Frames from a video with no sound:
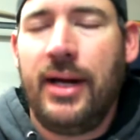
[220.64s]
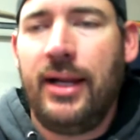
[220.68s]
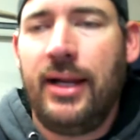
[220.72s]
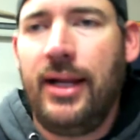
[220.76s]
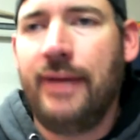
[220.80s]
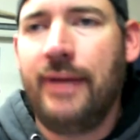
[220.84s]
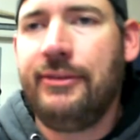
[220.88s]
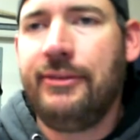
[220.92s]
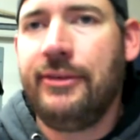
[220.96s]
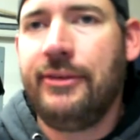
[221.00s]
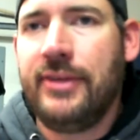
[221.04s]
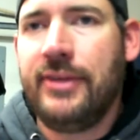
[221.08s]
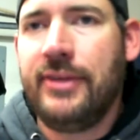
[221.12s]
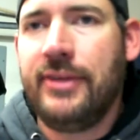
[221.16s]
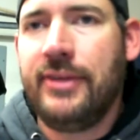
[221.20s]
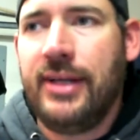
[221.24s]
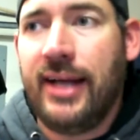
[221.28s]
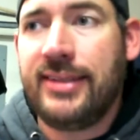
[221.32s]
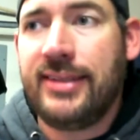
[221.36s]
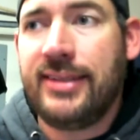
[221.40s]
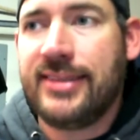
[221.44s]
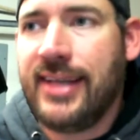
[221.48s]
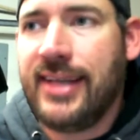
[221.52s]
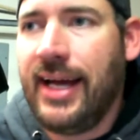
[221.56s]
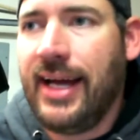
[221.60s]
my love of the
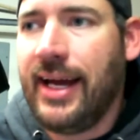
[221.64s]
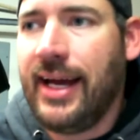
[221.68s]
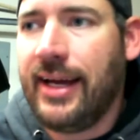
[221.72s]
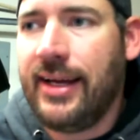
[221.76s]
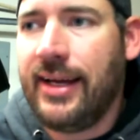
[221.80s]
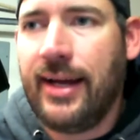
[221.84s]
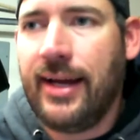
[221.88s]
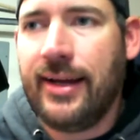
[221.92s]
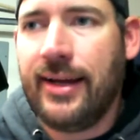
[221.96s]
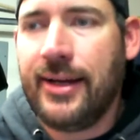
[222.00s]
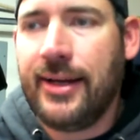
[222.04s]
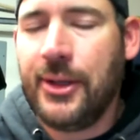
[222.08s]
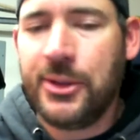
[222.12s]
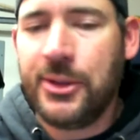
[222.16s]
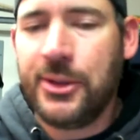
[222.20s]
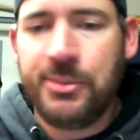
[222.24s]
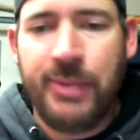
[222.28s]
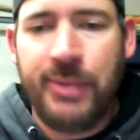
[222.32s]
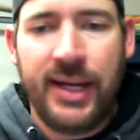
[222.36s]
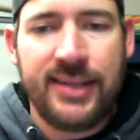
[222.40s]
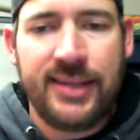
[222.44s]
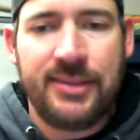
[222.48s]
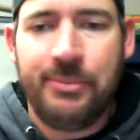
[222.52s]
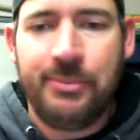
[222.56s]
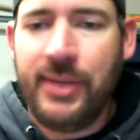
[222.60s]
night sky kind of goes
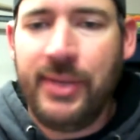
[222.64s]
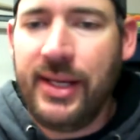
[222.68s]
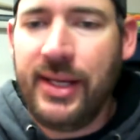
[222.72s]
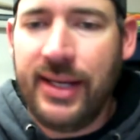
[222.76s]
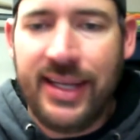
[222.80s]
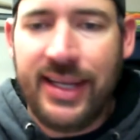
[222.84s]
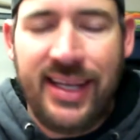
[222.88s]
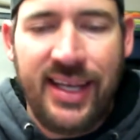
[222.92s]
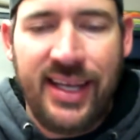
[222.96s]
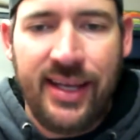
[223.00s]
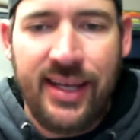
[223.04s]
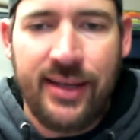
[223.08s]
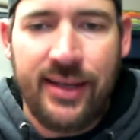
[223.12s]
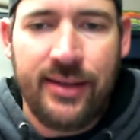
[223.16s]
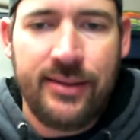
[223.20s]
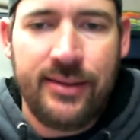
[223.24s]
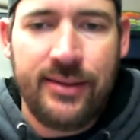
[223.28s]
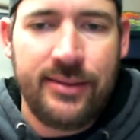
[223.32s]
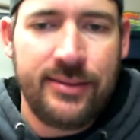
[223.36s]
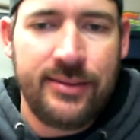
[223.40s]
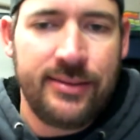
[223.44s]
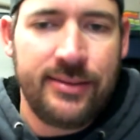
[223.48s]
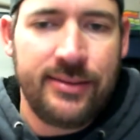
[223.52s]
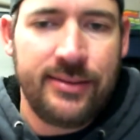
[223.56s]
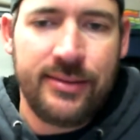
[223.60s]
back to being a kid.